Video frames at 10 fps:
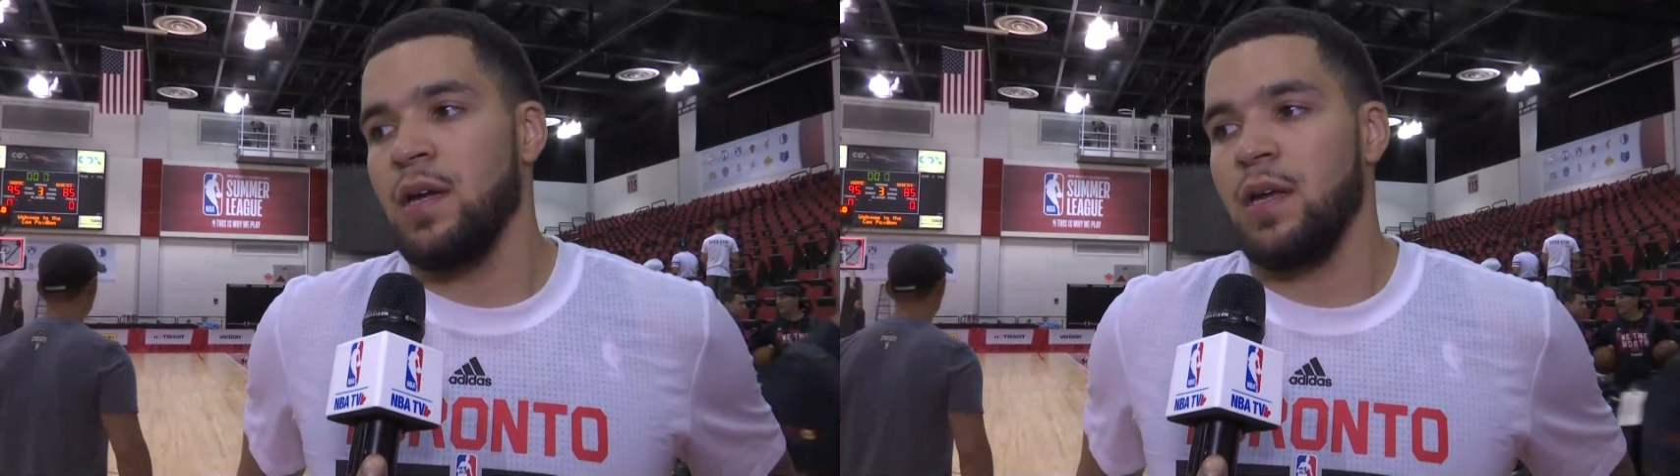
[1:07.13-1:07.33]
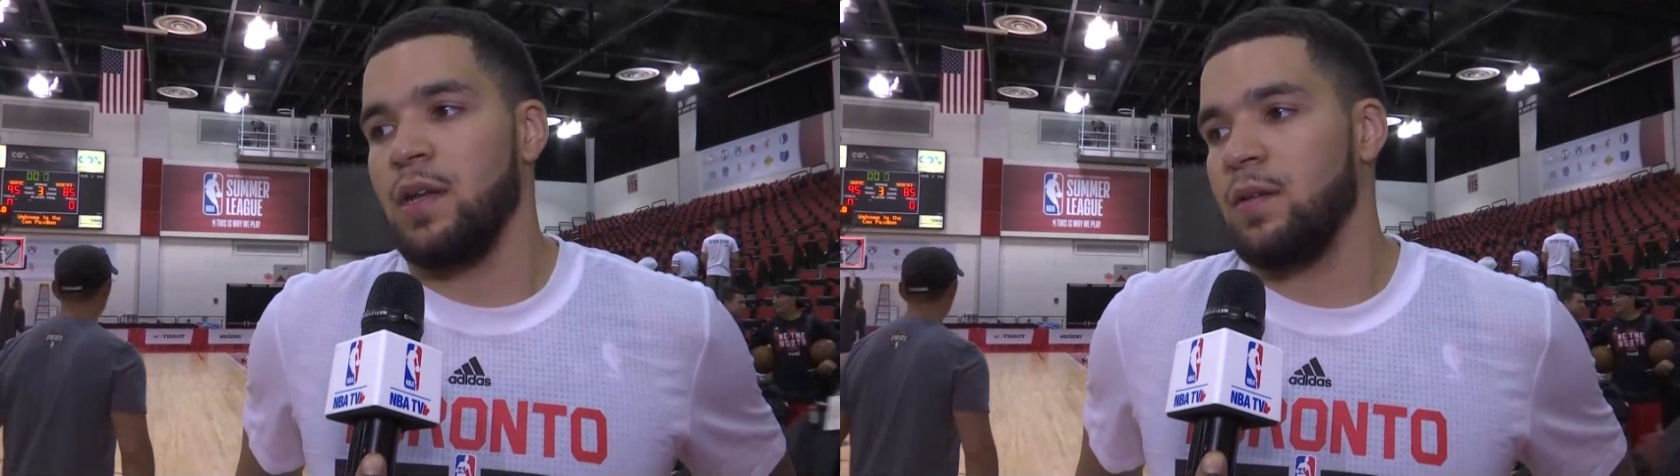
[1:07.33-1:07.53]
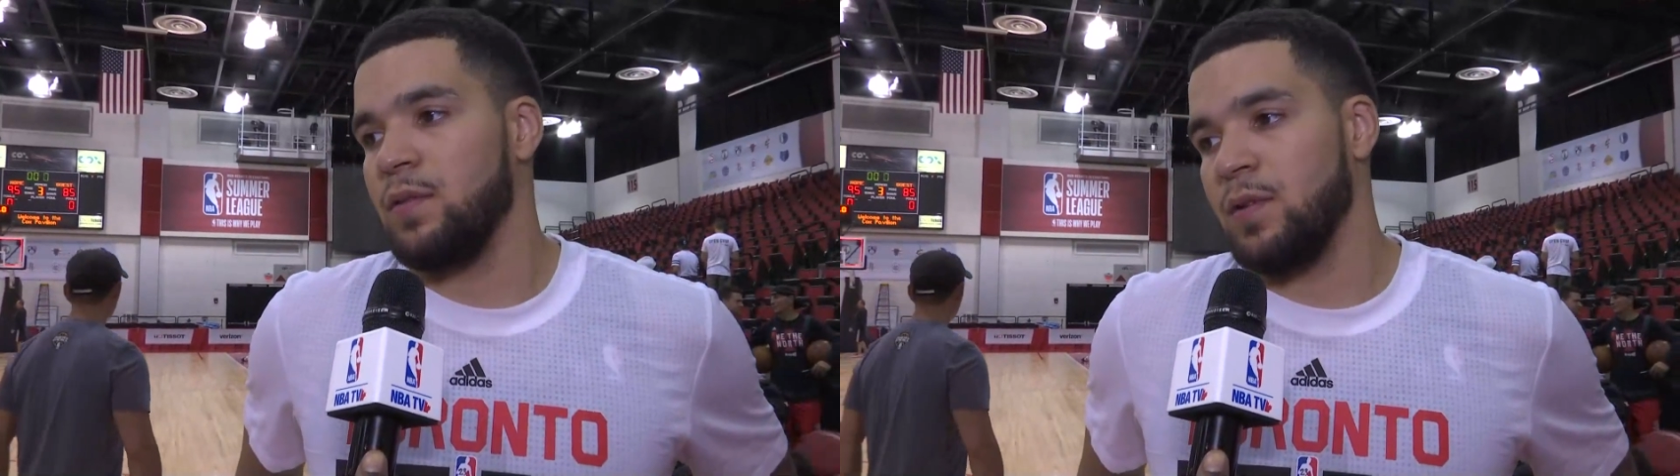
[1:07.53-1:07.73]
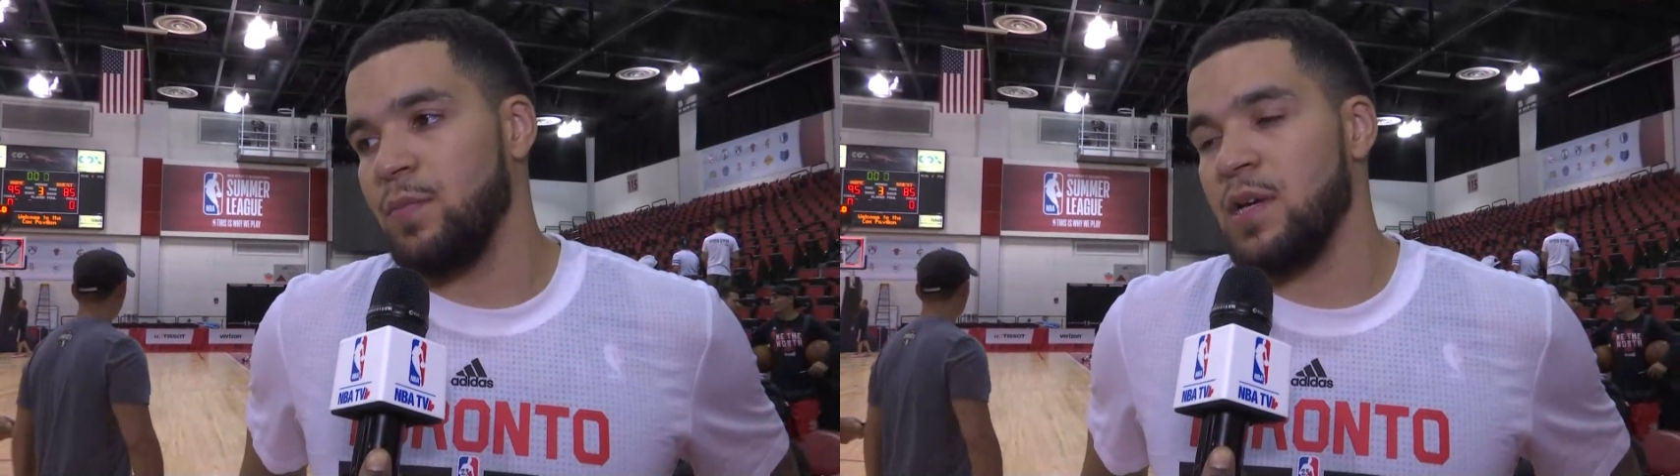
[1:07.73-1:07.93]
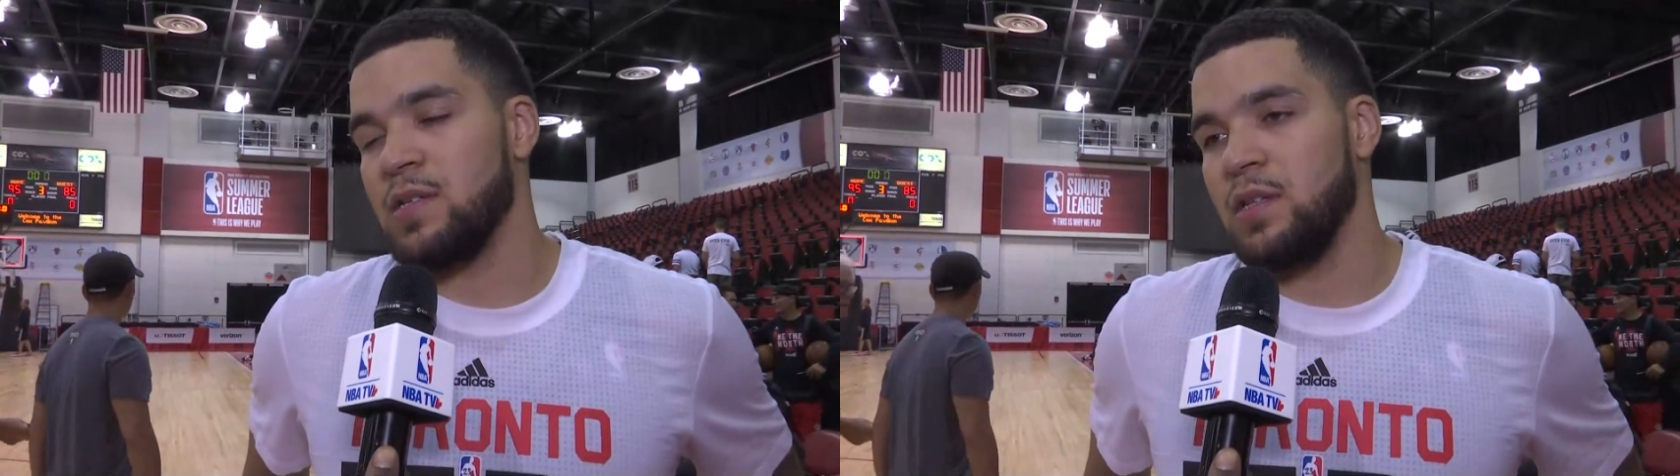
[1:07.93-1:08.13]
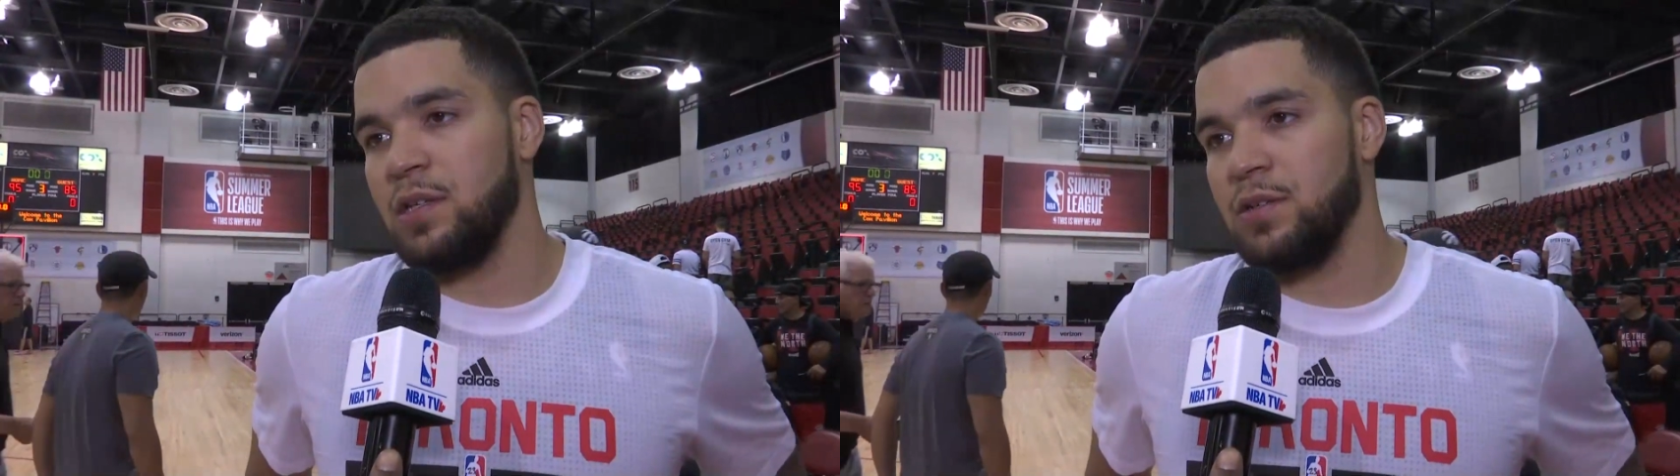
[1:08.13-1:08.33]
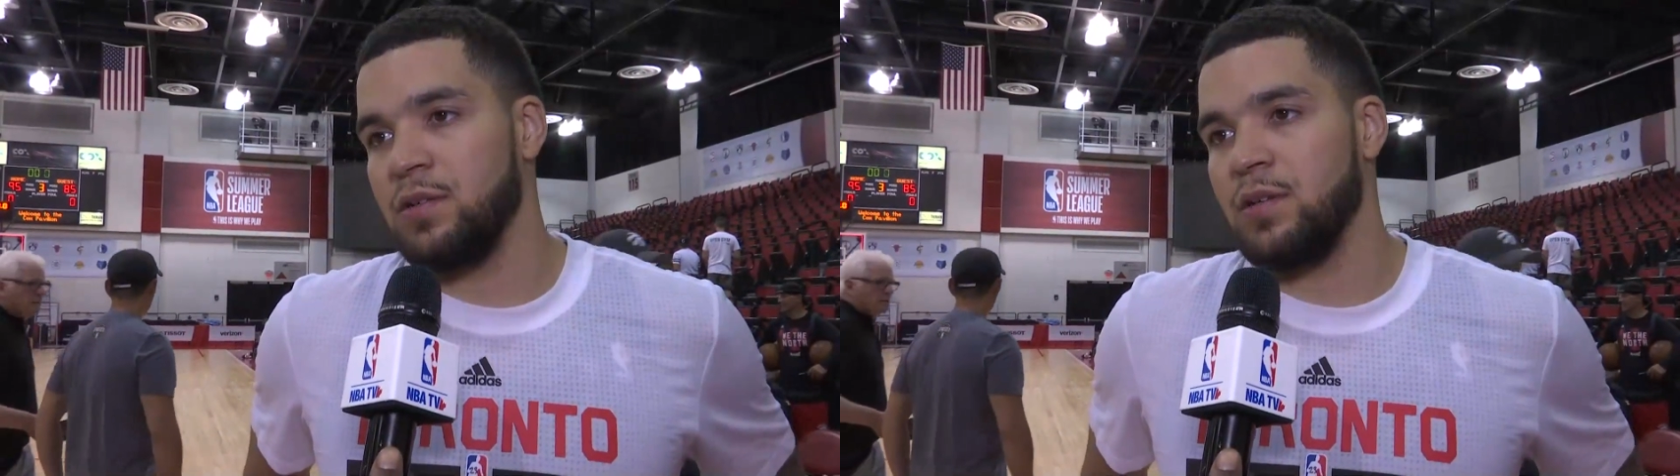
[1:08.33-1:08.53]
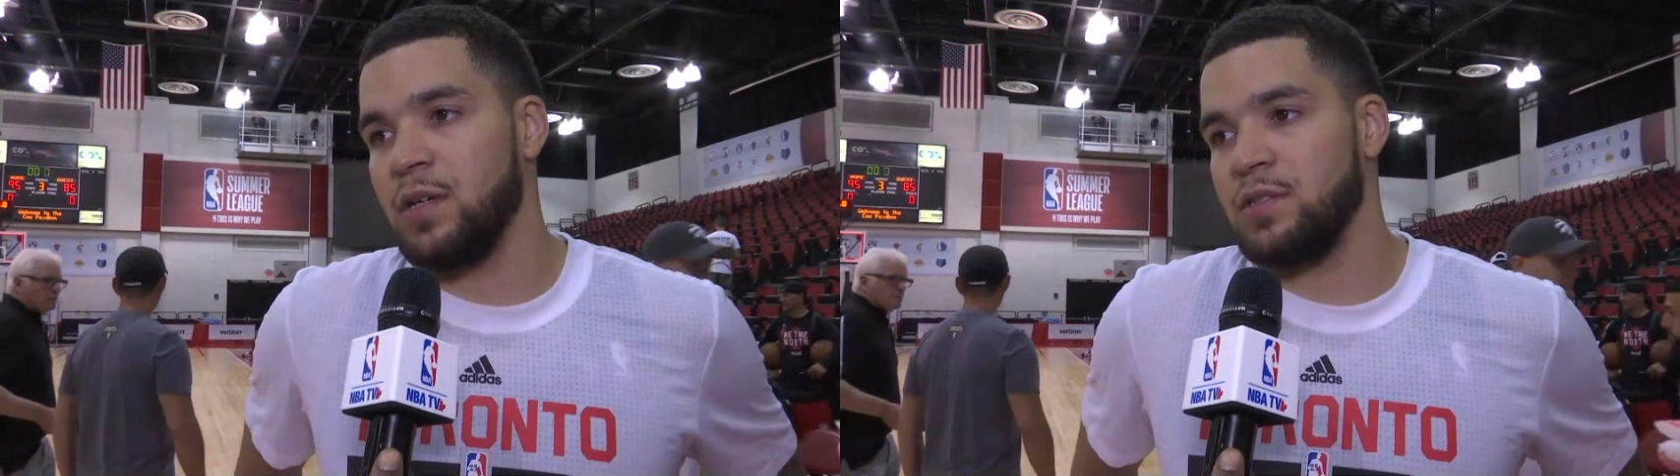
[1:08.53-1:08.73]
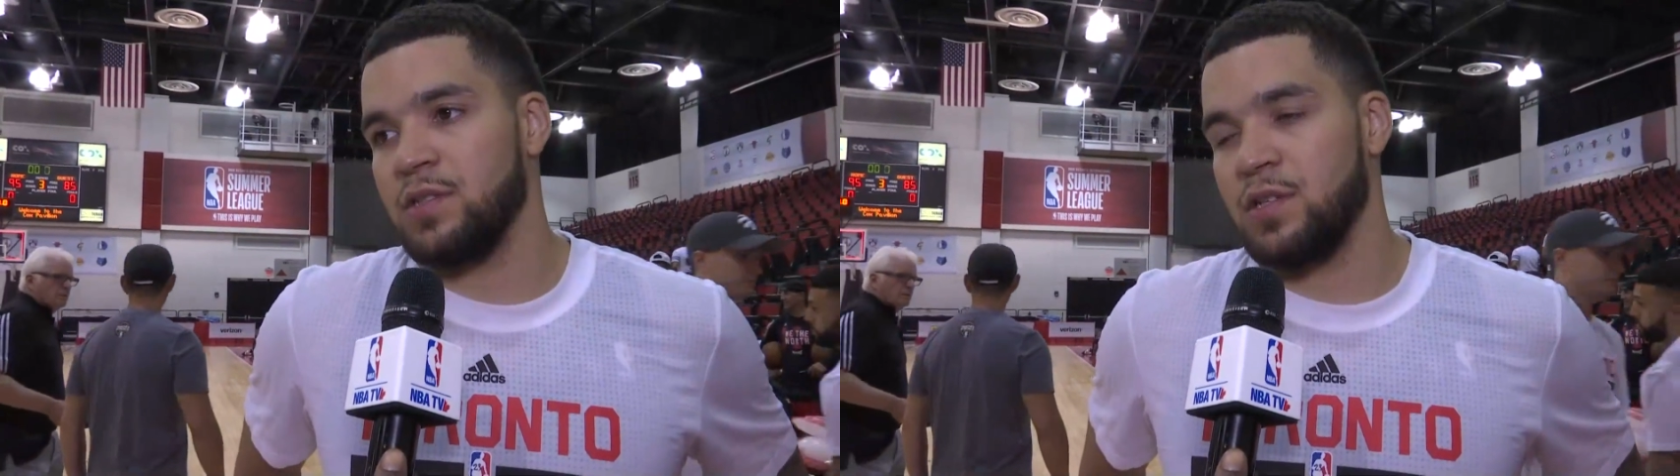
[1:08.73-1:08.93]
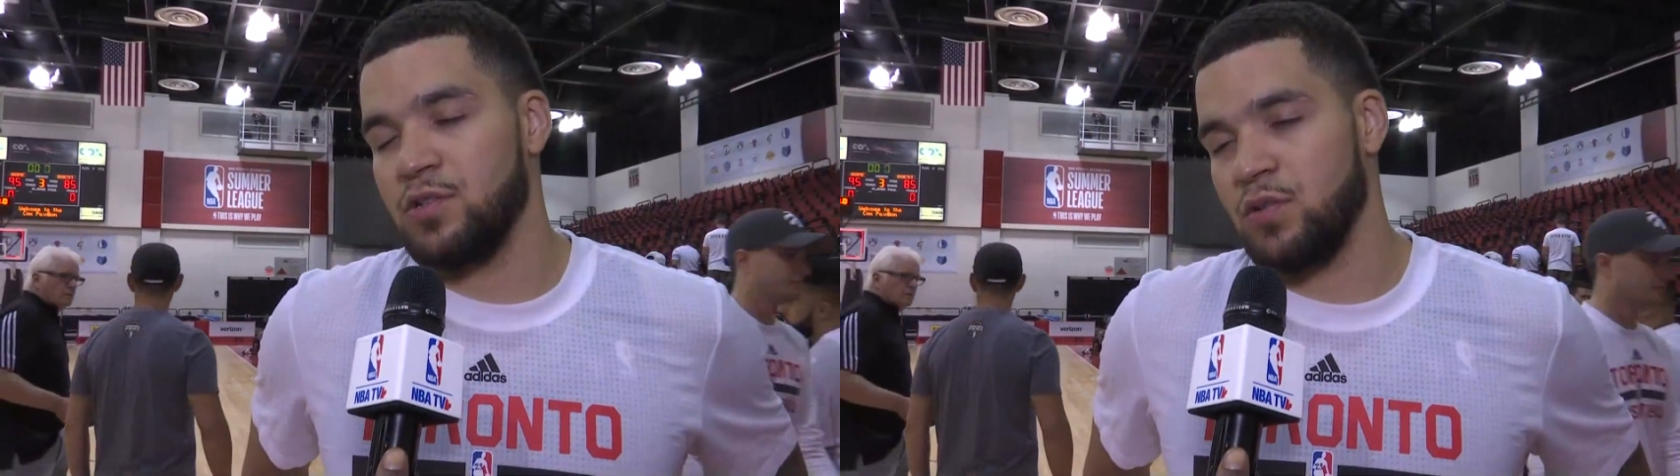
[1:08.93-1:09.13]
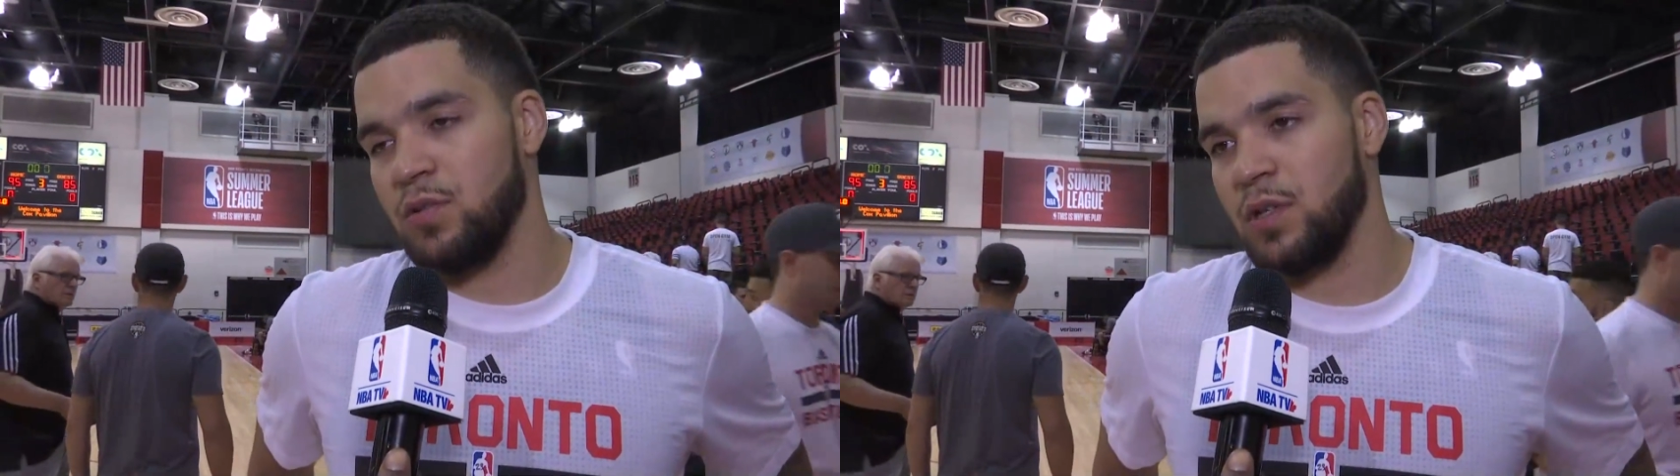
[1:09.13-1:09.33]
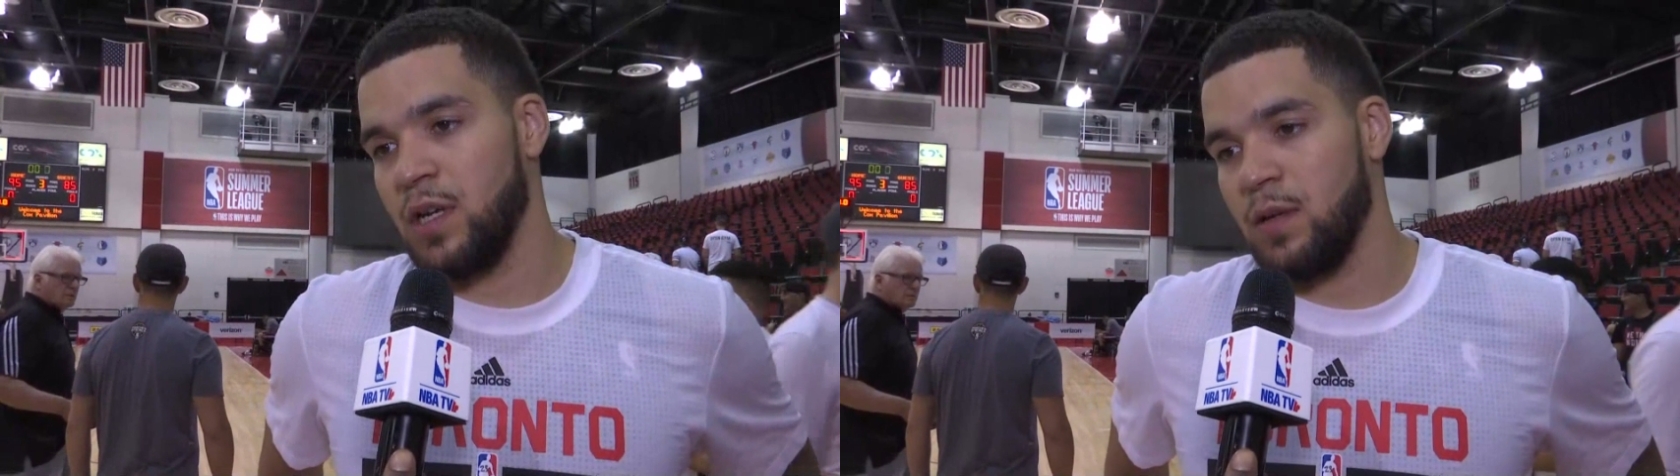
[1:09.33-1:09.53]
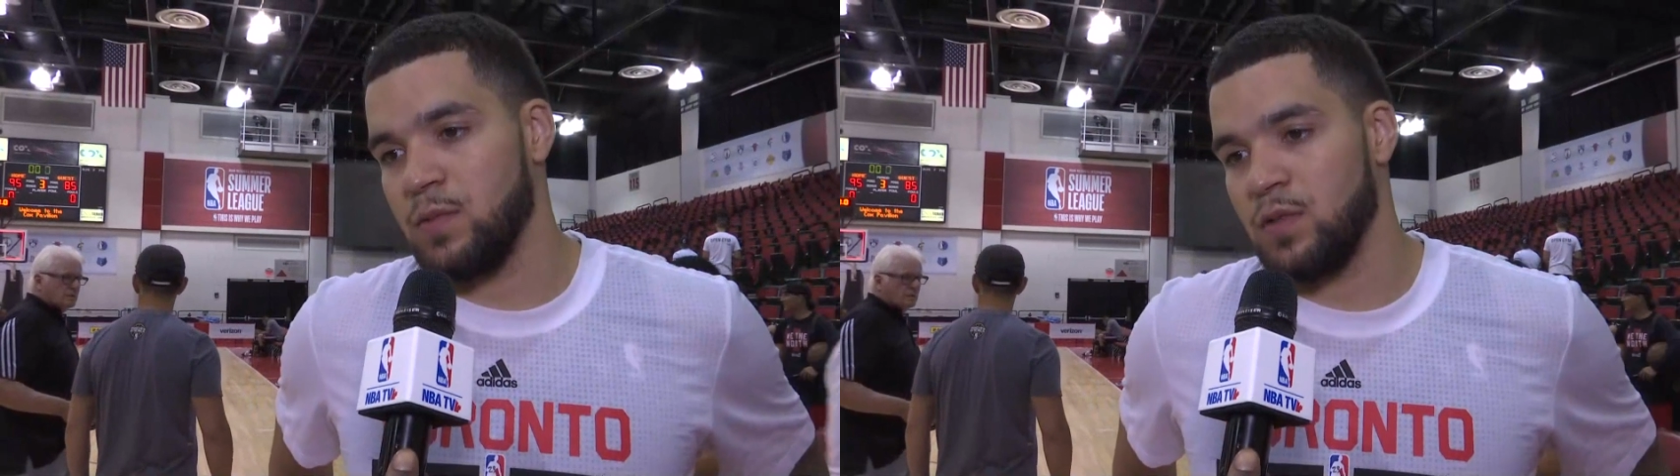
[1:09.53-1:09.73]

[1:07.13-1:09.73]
and the best leader and just control the game.